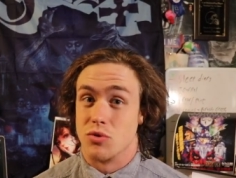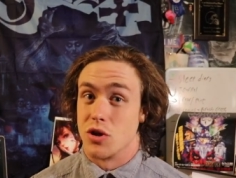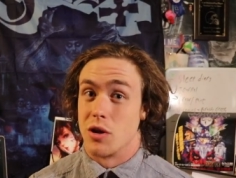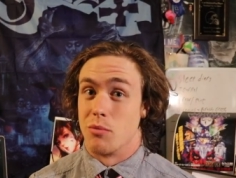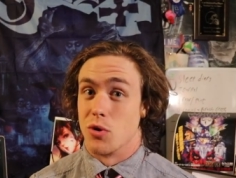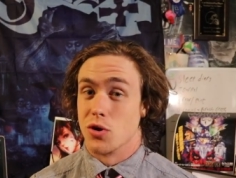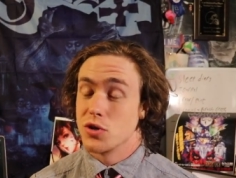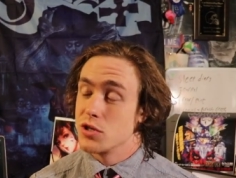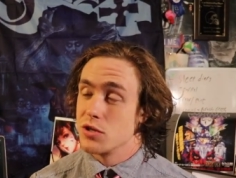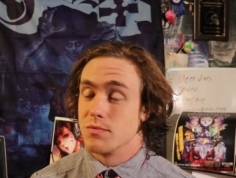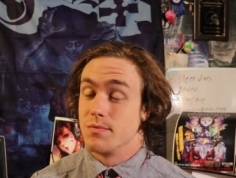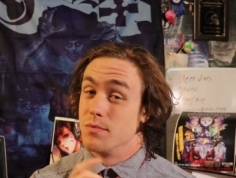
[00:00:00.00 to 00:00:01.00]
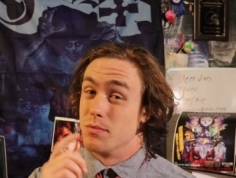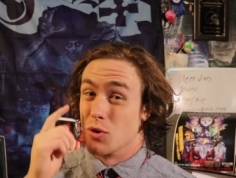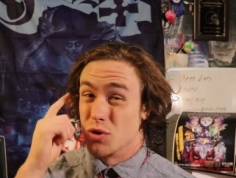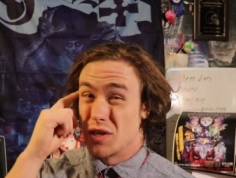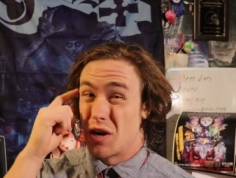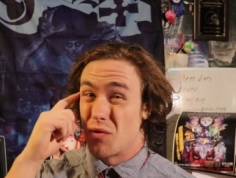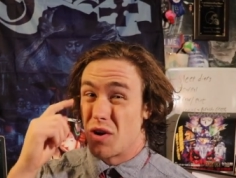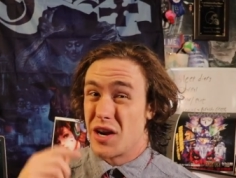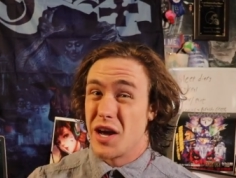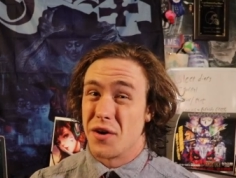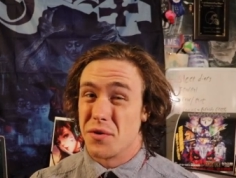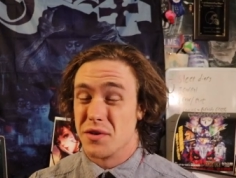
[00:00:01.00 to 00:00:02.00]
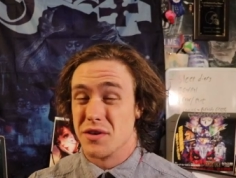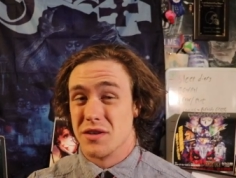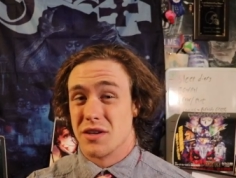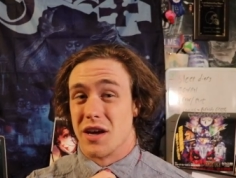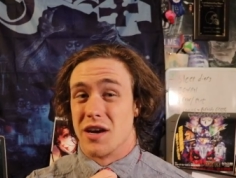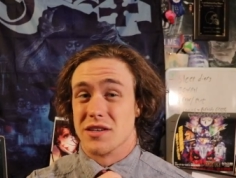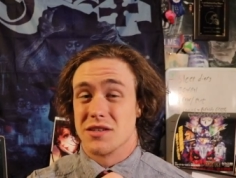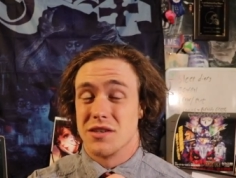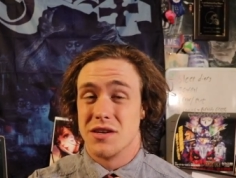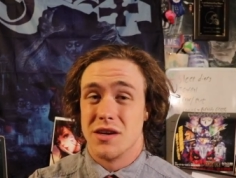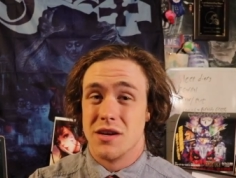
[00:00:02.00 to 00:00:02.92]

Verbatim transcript: put on merch, merch out right now, guys.